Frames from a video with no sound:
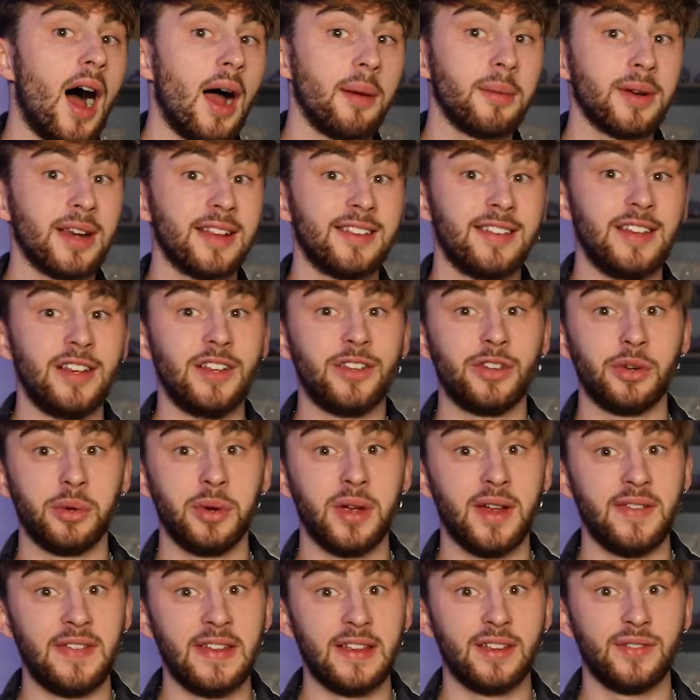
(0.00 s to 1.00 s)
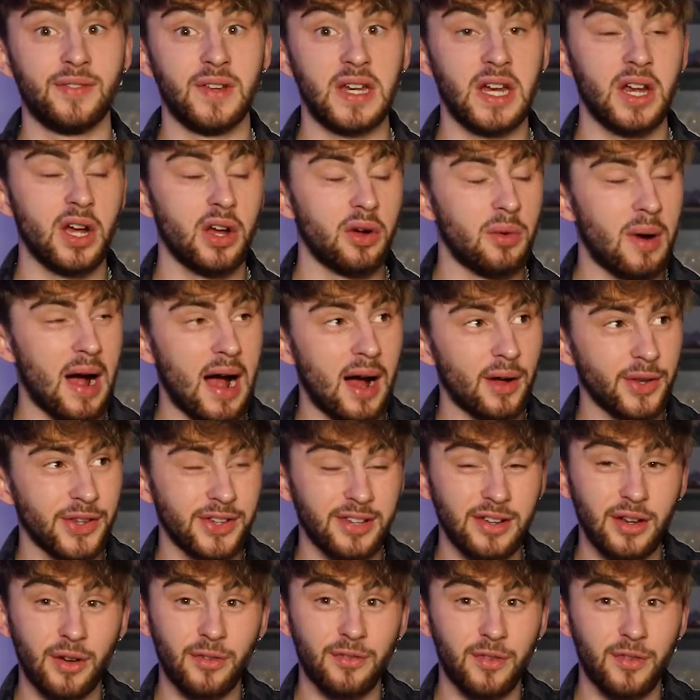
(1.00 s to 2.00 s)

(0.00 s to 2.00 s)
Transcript: I'm going to teach you in this video how to take your